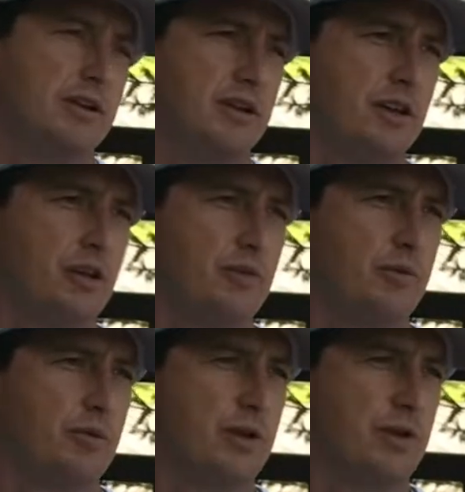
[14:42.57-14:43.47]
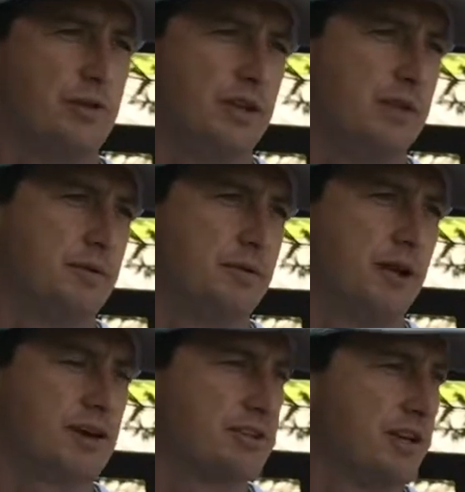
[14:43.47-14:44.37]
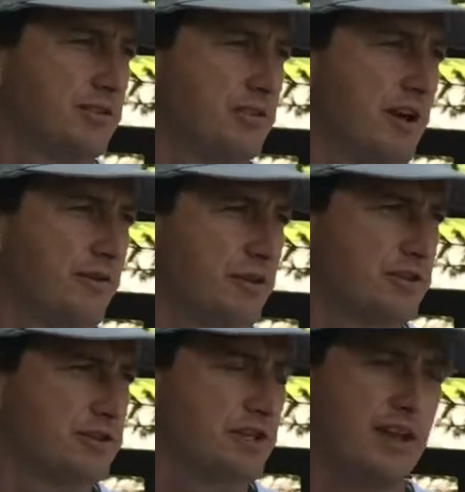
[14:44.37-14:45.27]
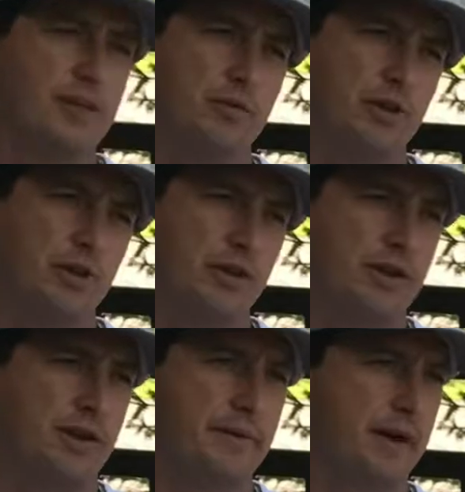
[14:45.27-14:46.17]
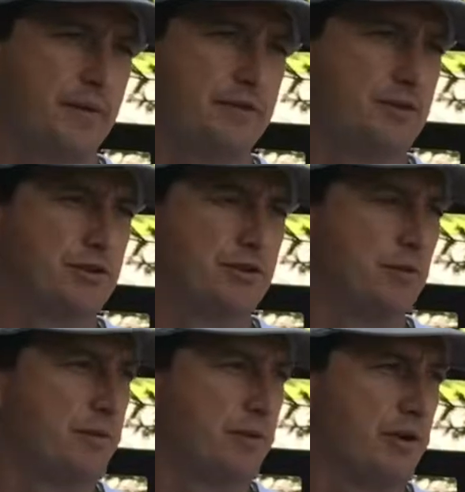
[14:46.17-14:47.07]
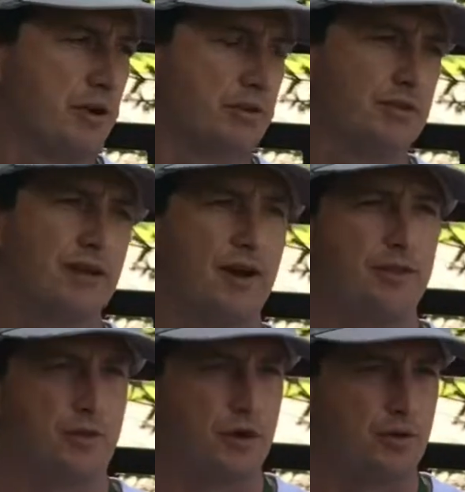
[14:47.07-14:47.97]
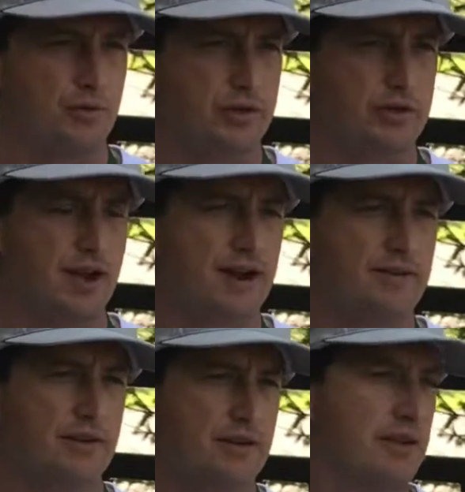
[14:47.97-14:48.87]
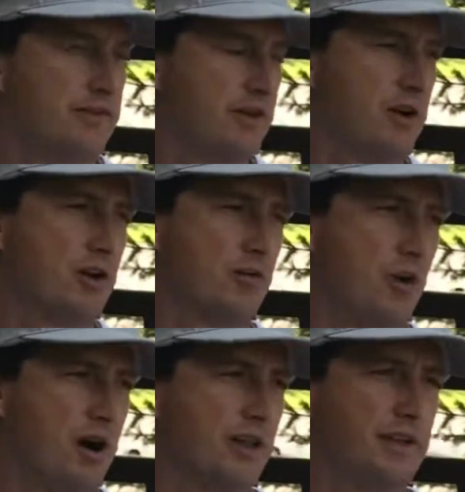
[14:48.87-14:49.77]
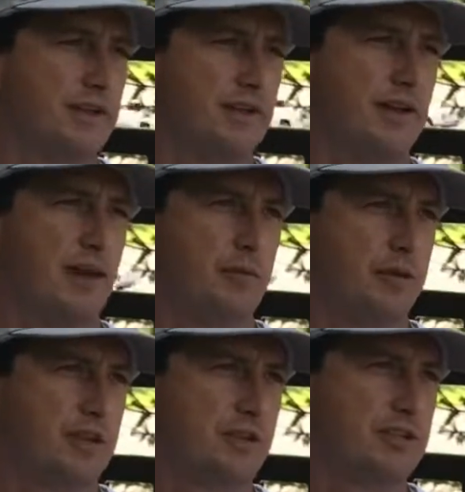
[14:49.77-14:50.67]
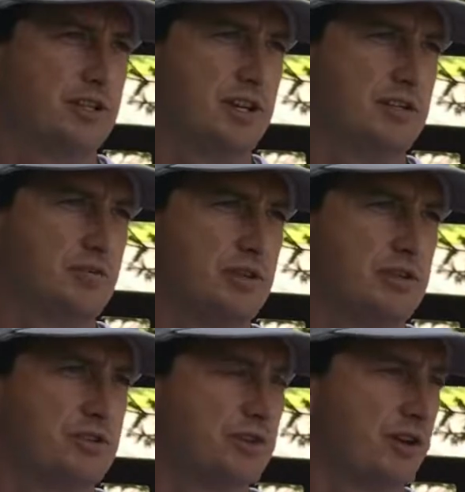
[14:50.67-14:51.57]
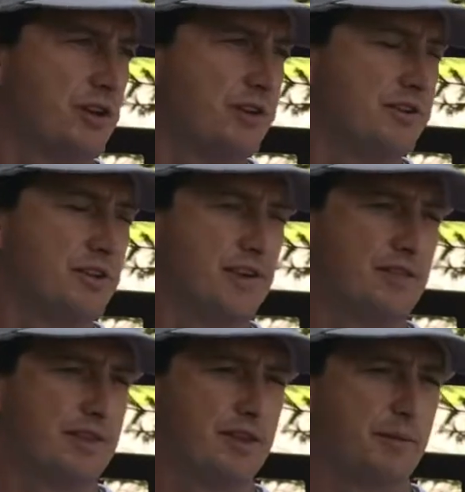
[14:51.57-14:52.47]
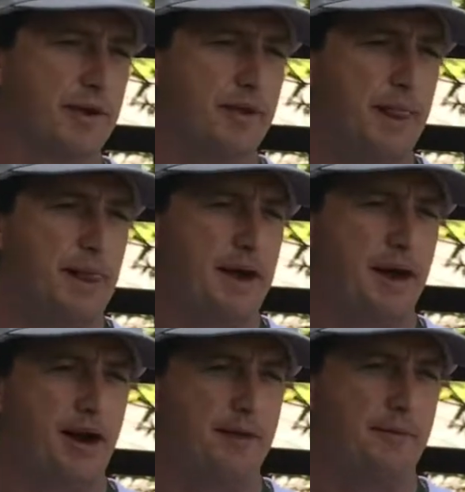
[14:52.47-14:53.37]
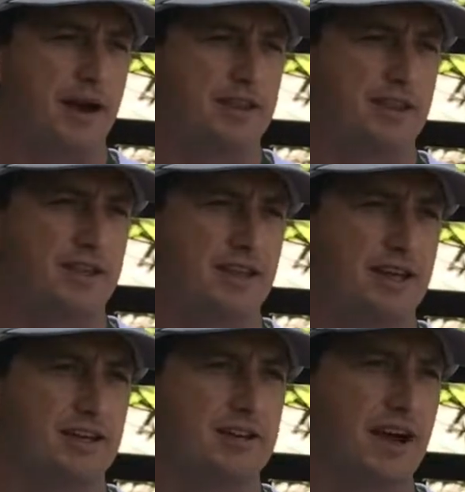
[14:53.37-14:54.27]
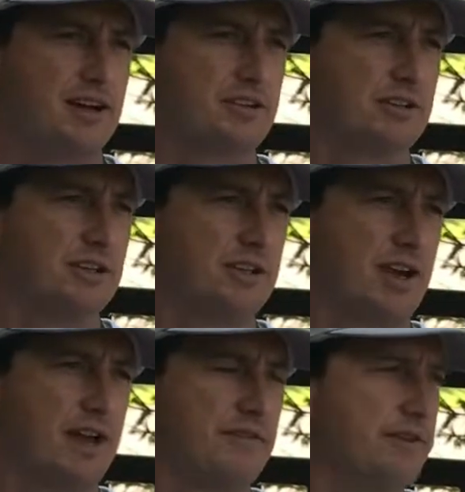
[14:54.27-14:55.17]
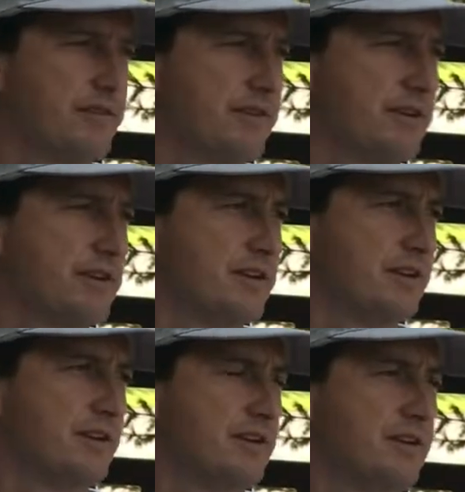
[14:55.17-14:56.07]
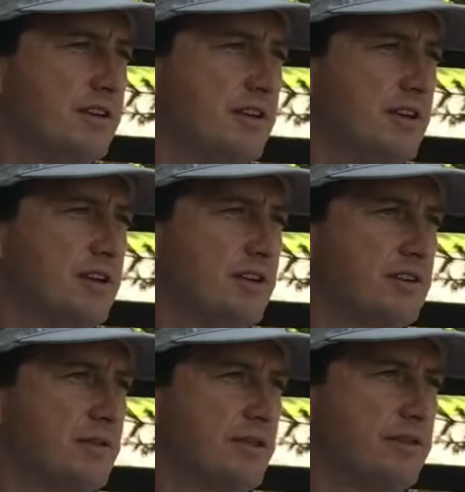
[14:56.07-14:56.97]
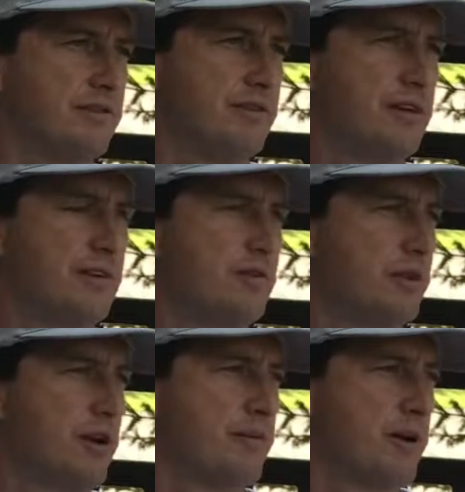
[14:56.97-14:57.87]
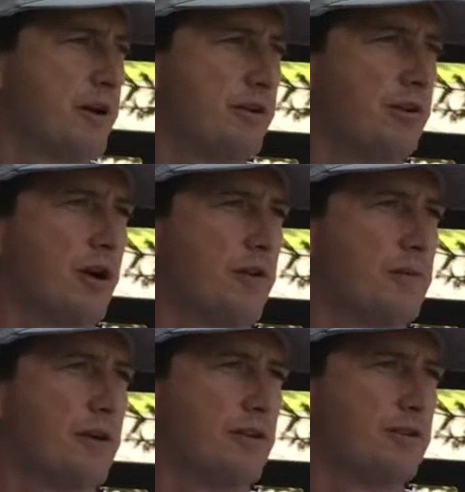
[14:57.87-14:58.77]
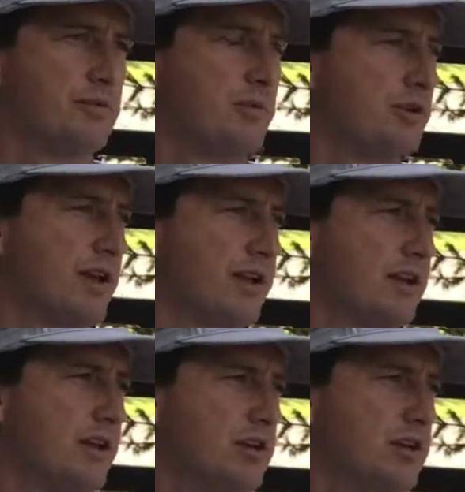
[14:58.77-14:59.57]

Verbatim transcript: you know, we don't need the blockchain software just yet, and we're only coming out with a version one point oh. So down the road, we could have even our own wallet, mm-hmm. and we could exchange with digital currency and everything. But um, I think that it's actually kind of different. It doesn't. It doesn't really fit with our model. Our mm-hmm. model is more like